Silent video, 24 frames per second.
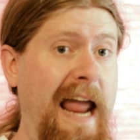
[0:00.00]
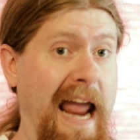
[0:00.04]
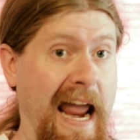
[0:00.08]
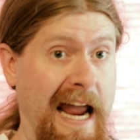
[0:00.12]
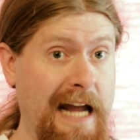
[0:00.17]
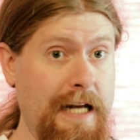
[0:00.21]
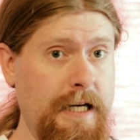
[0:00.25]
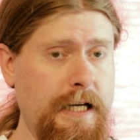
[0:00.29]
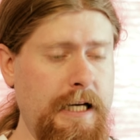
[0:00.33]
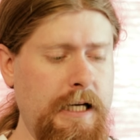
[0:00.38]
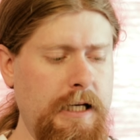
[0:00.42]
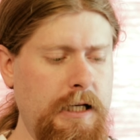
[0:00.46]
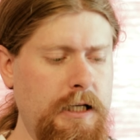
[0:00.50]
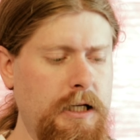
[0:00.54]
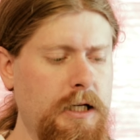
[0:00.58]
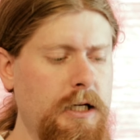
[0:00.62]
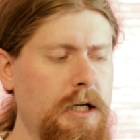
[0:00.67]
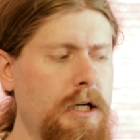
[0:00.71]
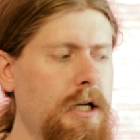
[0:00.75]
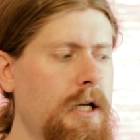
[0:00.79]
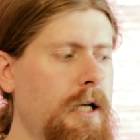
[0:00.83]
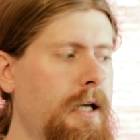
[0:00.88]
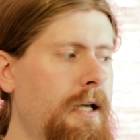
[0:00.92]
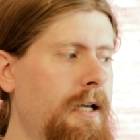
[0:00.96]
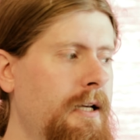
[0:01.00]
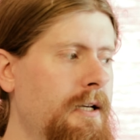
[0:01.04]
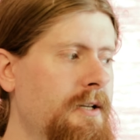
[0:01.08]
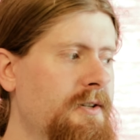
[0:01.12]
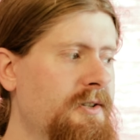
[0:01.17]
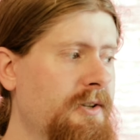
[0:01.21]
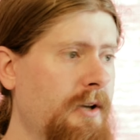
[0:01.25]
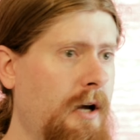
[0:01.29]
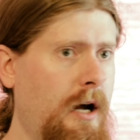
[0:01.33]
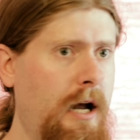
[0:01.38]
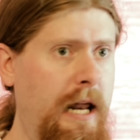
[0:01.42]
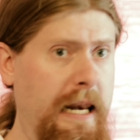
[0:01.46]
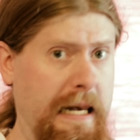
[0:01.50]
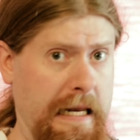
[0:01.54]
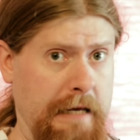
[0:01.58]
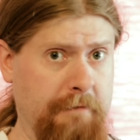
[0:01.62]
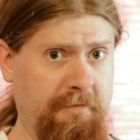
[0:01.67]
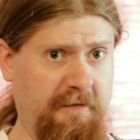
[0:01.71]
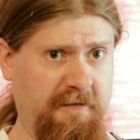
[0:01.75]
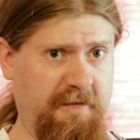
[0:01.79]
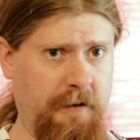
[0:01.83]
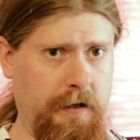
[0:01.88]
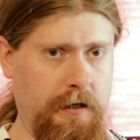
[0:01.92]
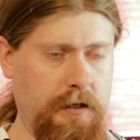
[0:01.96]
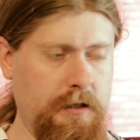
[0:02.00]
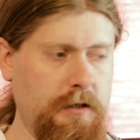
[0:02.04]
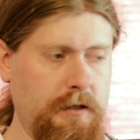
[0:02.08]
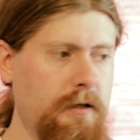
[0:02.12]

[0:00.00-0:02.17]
Annie, is an infant.